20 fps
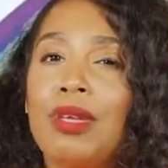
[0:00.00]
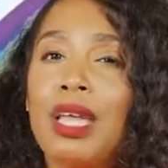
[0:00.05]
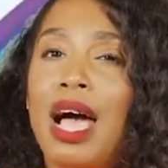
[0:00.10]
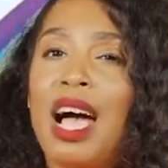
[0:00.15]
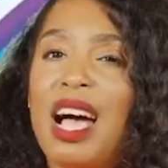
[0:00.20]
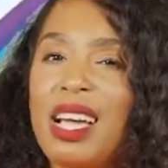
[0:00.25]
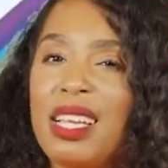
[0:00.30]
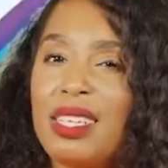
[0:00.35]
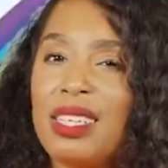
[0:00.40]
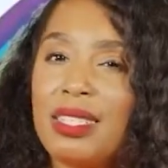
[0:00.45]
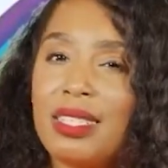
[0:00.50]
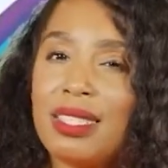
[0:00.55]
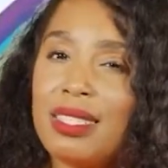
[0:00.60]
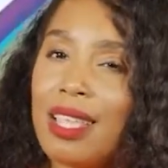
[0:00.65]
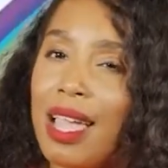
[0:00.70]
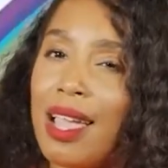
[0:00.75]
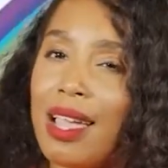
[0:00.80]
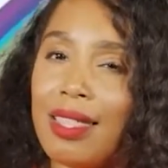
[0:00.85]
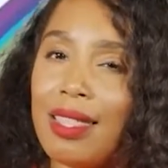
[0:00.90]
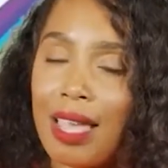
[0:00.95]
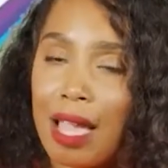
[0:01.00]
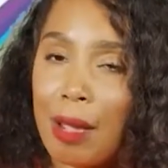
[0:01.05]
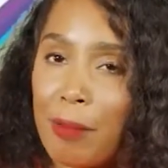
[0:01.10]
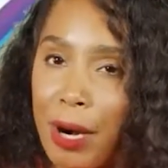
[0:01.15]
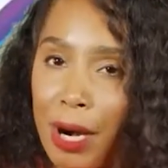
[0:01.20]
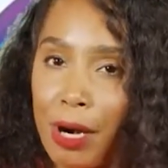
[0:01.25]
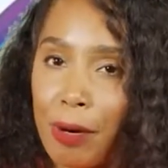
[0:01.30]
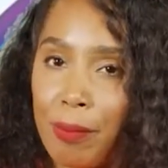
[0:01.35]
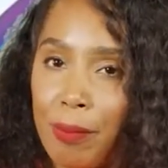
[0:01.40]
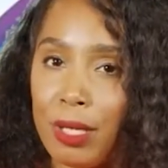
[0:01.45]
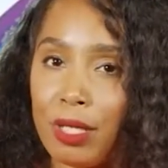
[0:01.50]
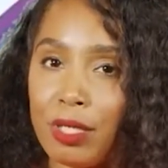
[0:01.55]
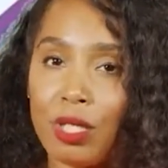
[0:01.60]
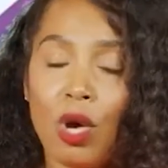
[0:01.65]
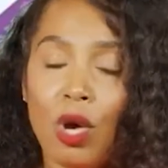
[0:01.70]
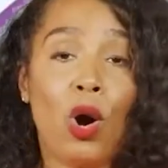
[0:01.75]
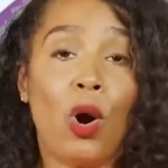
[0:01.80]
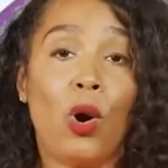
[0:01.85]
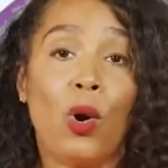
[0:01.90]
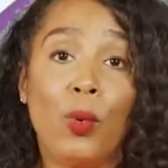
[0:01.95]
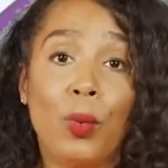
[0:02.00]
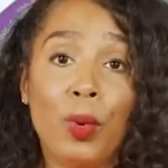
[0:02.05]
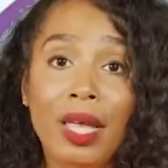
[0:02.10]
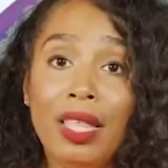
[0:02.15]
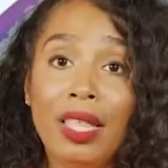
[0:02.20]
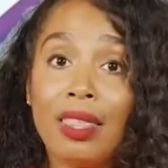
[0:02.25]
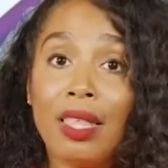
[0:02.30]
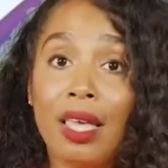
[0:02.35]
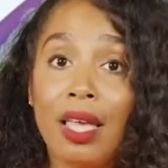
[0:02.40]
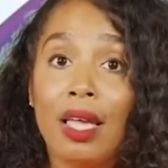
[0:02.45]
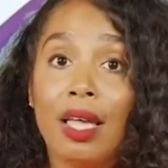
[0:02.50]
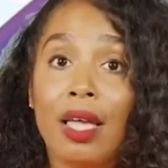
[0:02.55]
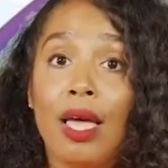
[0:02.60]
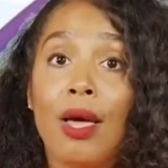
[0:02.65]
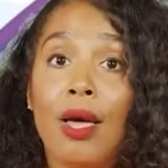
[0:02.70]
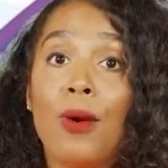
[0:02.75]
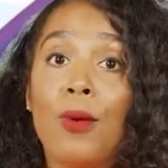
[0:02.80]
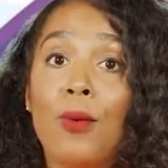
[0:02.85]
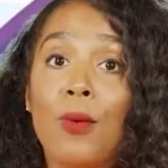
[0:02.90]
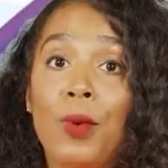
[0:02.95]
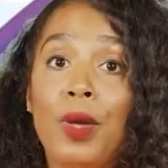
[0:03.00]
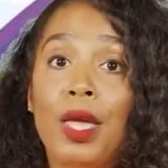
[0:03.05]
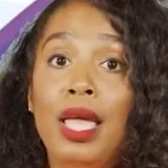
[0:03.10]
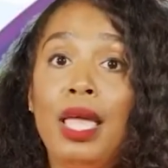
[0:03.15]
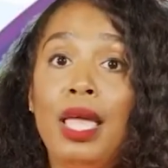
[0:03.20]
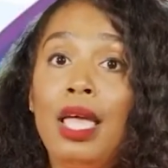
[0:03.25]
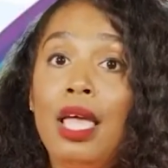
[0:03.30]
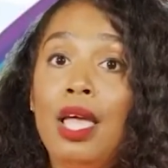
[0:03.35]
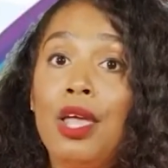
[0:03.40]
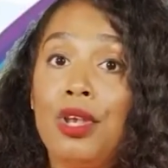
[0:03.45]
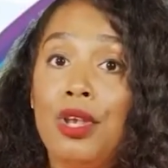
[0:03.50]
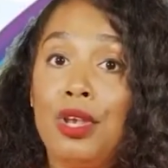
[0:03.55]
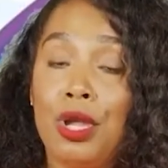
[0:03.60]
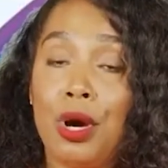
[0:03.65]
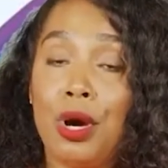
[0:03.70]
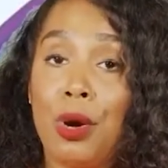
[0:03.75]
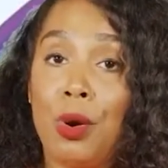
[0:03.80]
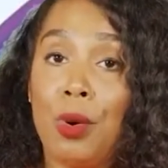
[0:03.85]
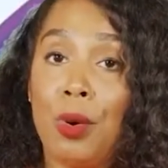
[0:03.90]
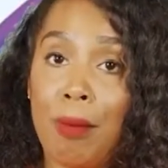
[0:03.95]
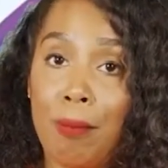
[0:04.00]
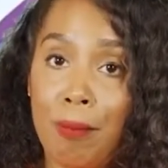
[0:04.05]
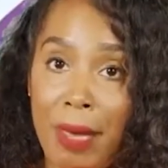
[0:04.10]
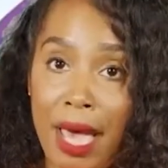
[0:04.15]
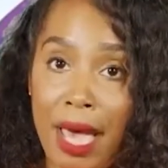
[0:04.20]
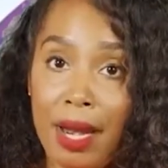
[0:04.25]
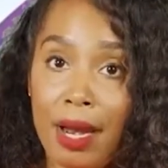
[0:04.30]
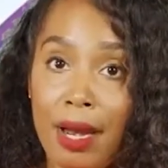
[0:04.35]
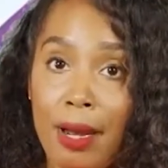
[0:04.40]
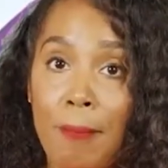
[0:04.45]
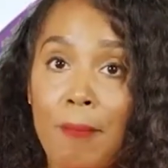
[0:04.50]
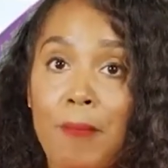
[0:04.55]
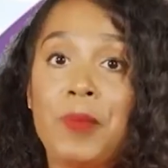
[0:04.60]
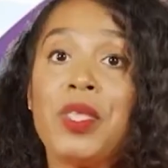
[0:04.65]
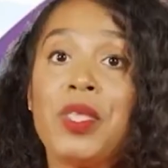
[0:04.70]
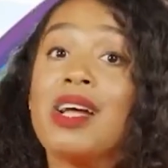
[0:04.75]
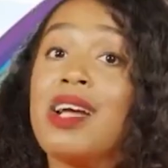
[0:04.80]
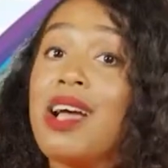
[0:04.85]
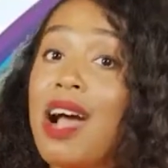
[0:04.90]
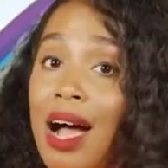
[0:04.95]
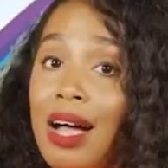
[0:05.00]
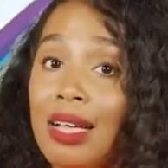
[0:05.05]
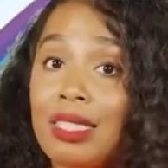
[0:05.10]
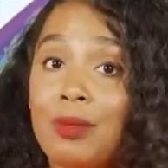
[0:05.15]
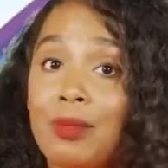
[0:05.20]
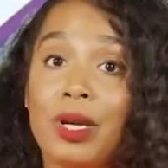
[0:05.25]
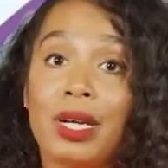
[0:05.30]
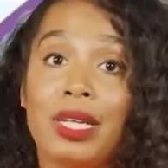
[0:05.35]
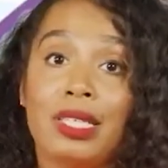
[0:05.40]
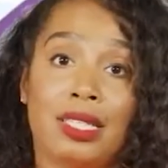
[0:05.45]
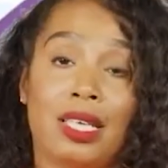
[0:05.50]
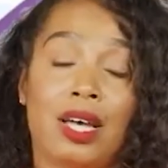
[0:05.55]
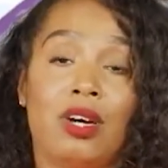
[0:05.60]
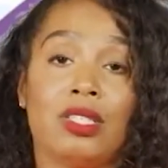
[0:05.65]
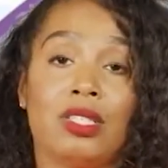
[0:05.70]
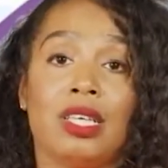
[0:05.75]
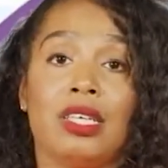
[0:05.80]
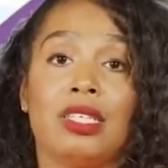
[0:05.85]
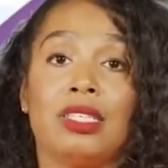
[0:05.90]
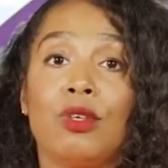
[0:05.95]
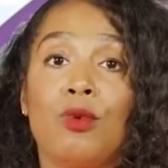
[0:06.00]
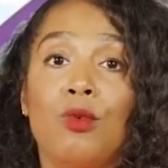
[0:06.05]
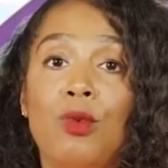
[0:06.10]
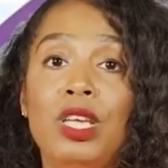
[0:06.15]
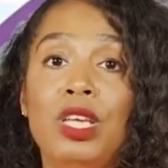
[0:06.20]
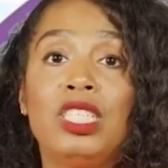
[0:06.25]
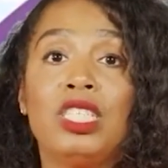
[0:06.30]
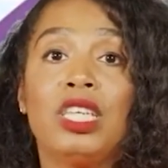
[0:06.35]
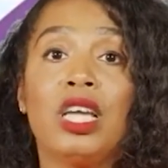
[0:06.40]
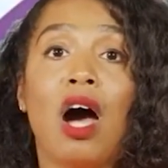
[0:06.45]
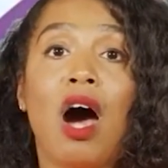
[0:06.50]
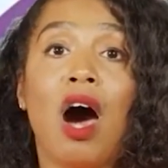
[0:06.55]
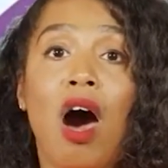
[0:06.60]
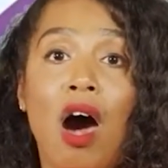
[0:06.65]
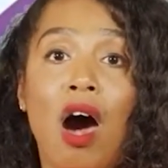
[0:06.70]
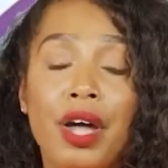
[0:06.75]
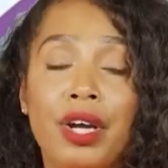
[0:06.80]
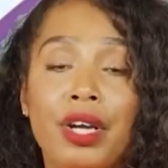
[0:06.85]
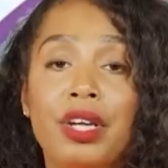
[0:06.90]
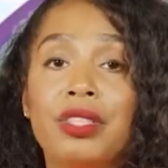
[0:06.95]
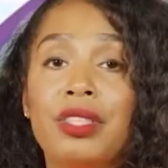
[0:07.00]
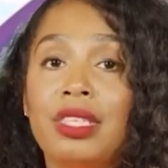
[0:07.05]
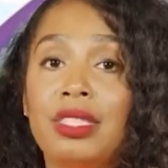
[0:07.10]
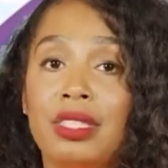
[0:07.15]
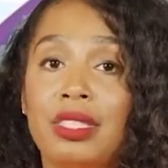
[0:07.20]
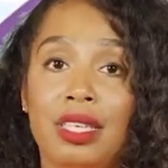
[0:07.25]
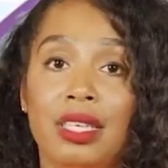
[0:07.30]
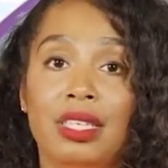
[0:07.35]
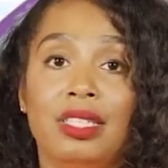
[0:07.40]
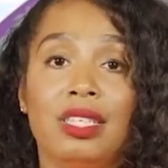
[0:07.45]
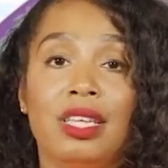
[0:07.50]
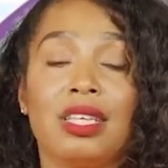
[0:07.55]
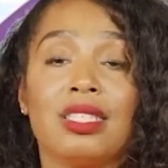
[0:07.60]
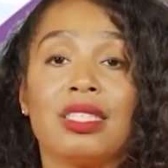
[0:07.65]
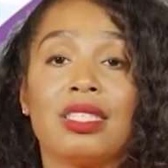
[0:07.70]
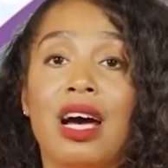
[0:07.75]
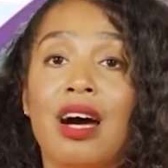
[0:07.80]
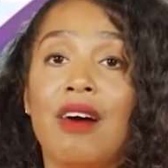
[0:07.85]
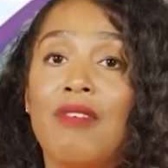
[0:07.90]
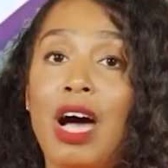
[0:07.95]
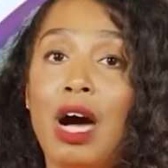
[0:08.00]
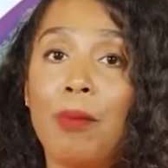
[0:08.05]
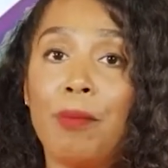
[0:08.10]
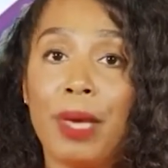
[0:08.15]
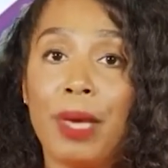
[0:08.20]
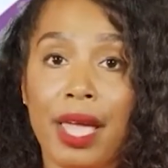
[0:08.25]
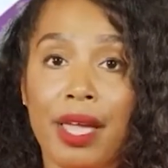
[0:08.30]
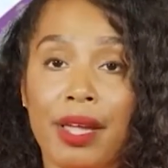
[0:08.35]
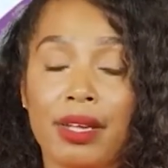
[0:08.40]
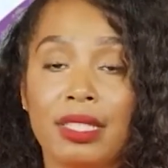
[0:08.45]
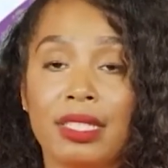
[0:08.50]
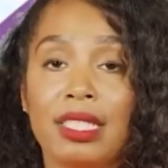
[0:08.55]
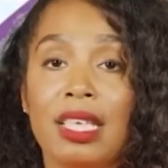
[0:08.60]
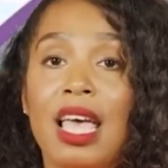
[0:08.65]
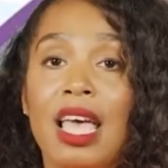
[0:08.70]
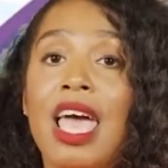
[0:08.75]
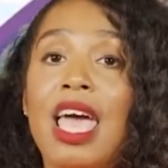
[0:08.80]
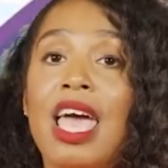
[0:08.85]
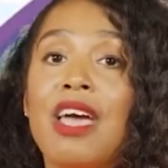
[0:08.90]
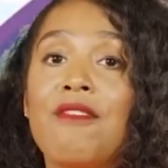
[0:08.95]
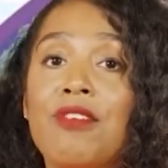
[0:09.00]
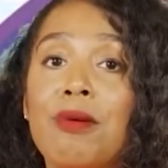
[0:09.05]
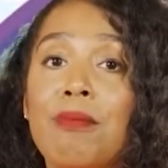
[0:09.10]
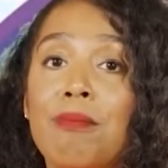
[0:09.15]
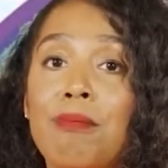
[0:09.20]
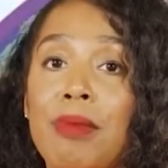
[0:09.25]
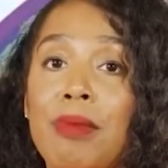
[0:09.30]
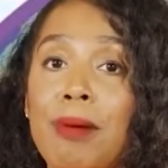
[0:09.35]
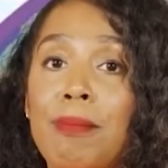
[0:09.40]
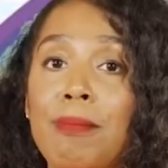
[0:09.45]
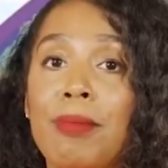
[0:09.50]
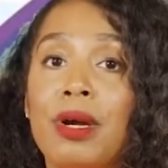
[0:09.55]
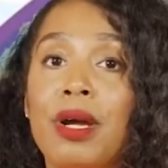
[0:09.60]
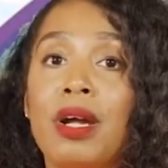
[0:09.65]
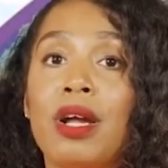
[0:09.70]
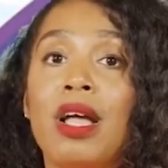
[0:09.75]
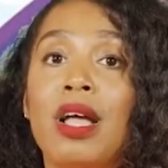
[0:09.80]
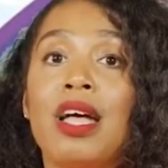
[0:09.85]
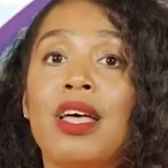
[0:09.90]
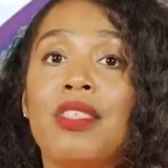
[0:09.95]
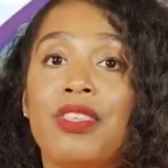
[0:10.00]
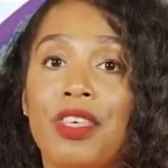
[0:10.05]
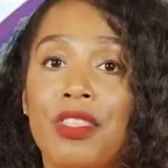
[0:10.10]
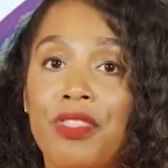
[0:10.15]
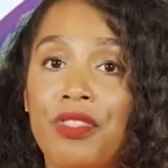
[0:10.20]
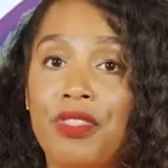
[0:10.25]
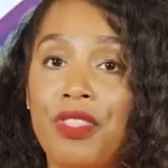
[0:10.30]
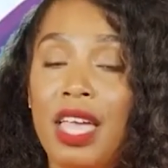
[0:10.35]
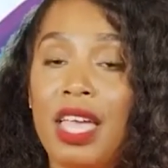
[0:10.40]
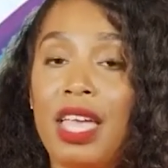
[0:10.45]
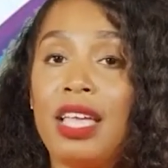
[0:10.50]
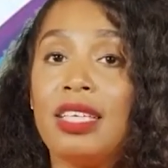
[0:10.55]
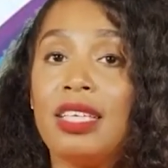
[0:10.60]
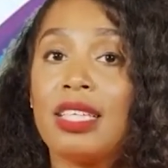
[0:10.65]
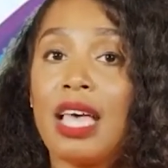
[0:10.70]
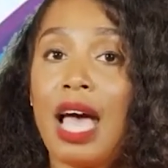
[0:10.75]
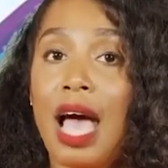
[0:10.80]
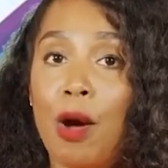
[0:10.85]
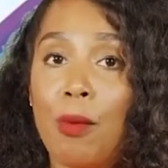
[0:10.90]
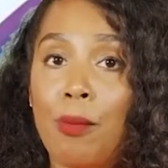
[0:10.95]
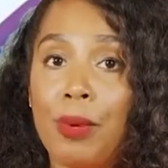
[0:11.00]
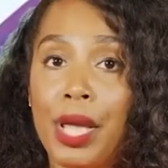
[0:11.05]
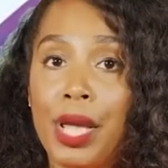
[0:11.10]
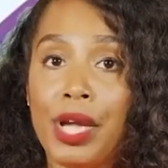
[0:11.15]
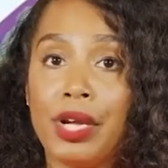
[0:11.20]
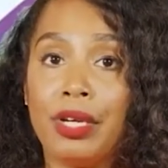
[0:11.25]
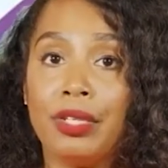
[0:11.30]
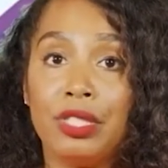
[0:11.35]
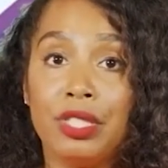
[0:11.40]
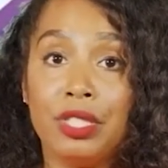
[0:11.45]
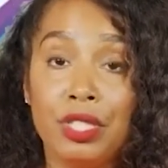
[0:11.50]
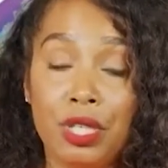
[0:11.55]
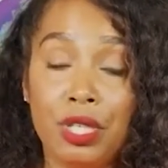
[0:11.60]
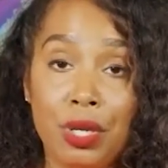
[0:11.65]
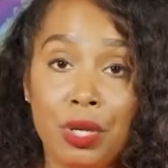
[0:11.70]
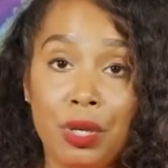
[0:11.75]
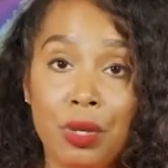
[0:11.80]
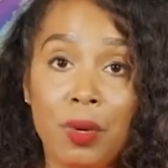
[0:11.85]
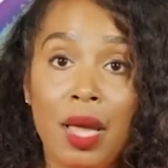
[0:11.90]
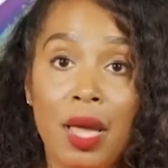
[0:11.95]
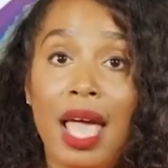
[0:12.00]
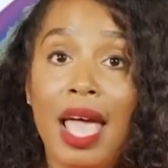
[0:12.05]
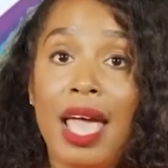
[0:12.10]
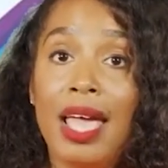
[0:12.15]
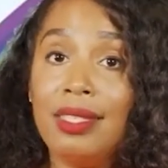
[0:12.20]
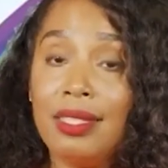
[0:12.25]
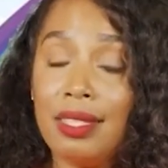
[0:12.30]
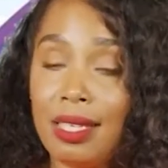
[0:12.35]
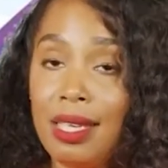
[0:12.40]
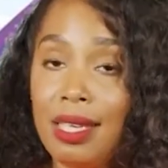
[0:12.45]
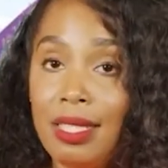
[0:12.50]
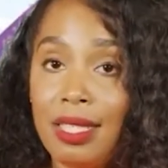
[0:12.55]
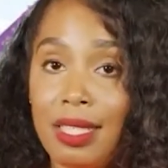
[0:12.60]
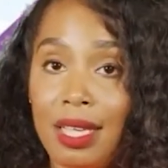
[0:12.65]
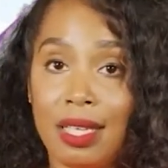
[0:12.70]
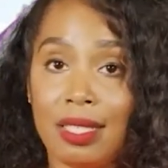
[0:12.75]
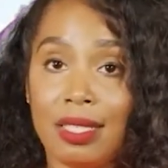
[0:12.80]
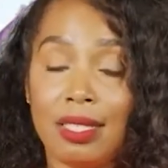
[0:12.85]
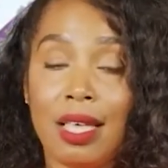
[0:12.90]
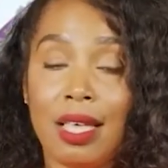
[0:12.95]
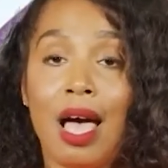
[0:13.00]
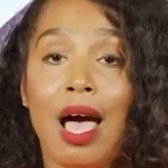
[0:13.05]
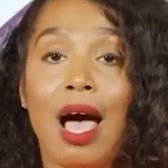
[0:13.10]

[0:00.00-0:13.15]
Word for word: not understand their purpose or we think we know better. God's word tells us we should honor the teachings of our parents and remember the things our parents do and teach us.